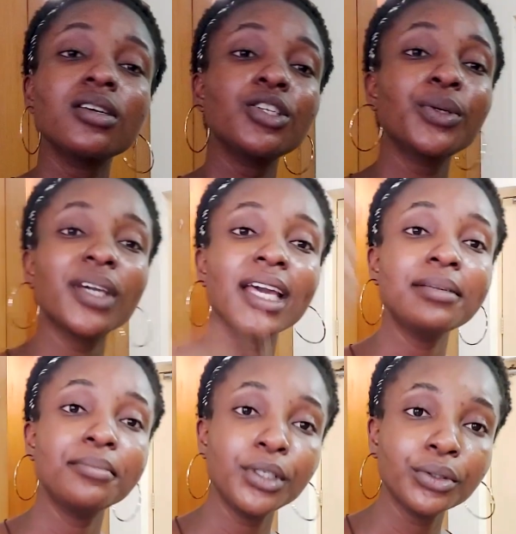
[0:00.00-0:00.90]
You'll
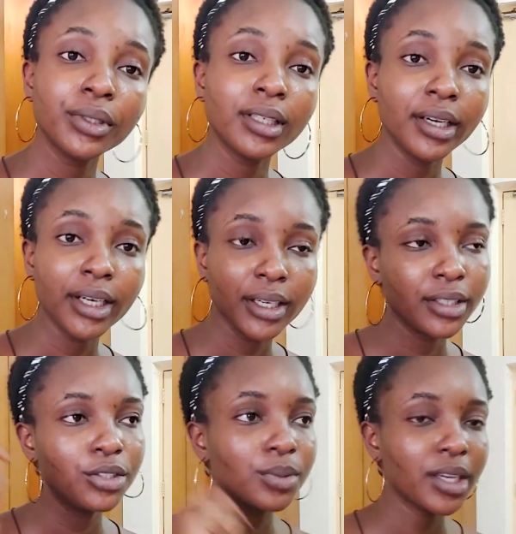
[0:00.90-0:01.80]
get milk here,
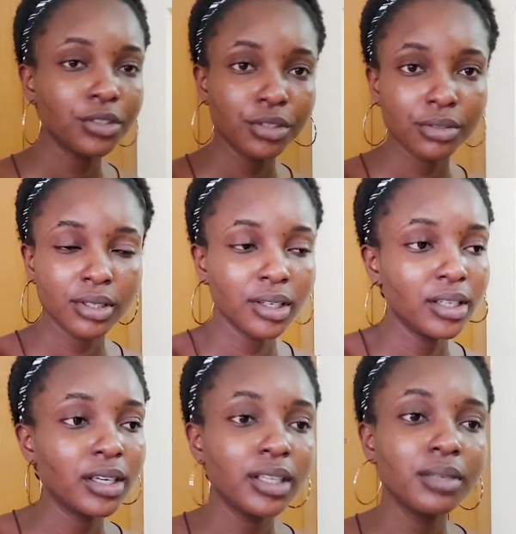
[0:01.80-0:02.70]
you get sugar
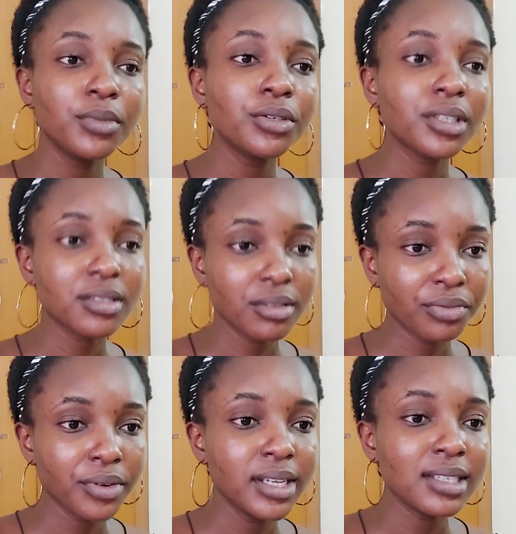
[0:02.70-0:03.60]
here. The milk is
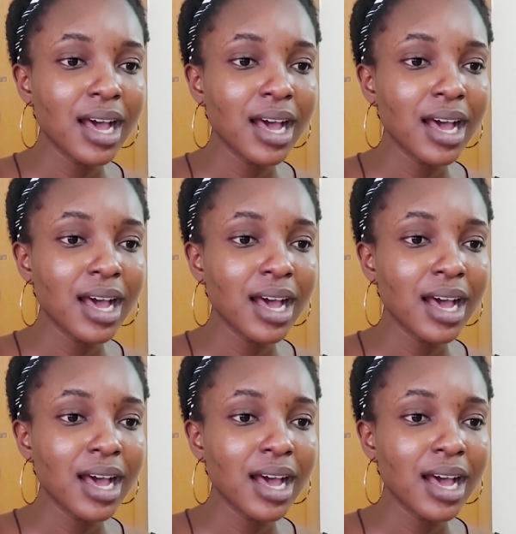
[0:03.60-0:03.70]
different.